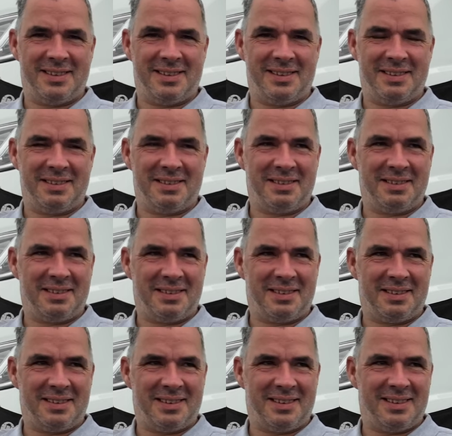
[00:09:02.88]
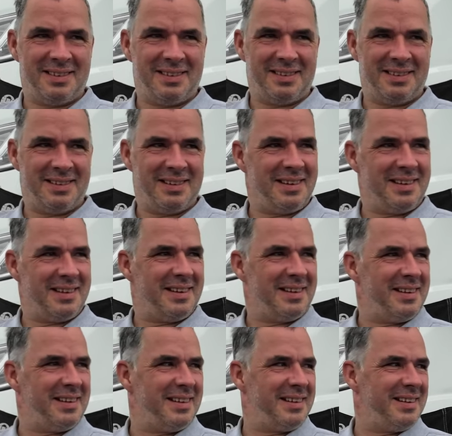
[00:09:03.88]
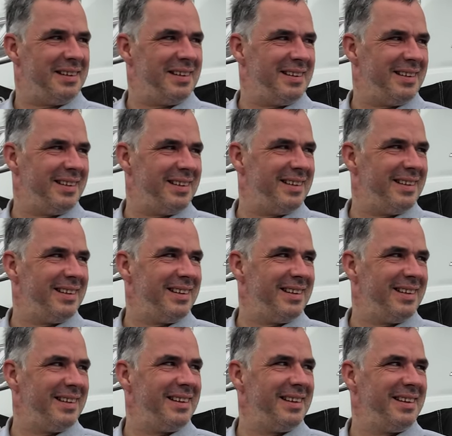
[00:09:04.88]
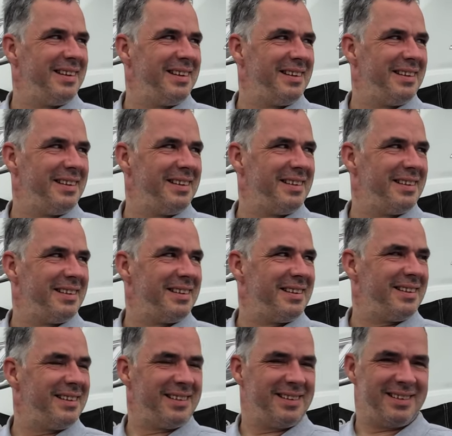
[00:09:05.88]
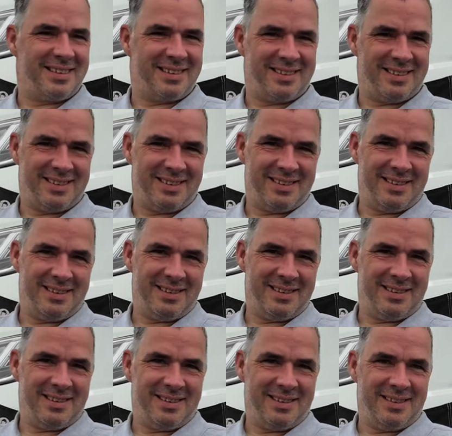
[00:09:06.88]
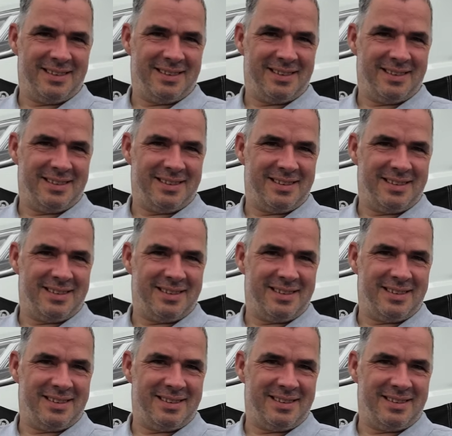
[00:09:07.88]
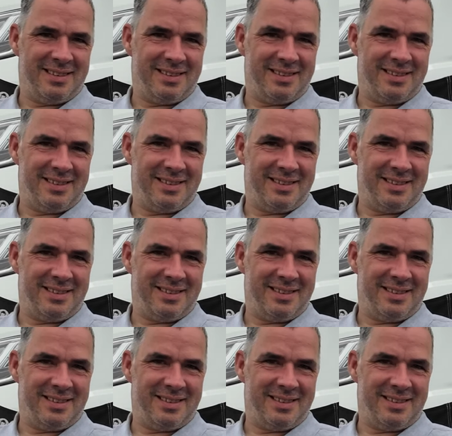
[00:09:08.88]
The person shown says nothing.